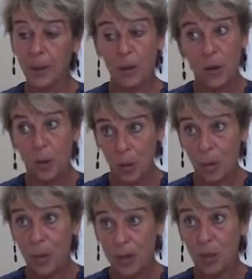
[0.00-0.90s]
what the
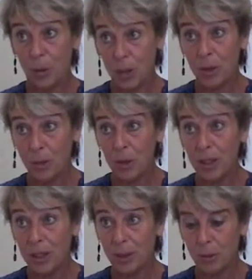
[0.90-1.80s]
homeopath is looking for
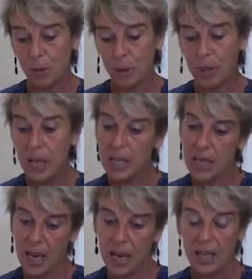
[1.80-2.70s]
in the first place,
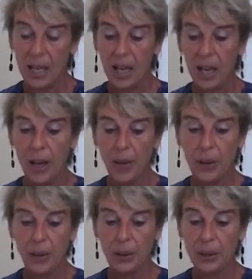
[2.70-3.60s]
and
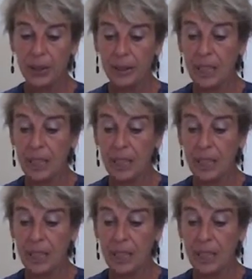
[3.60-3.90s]
uh,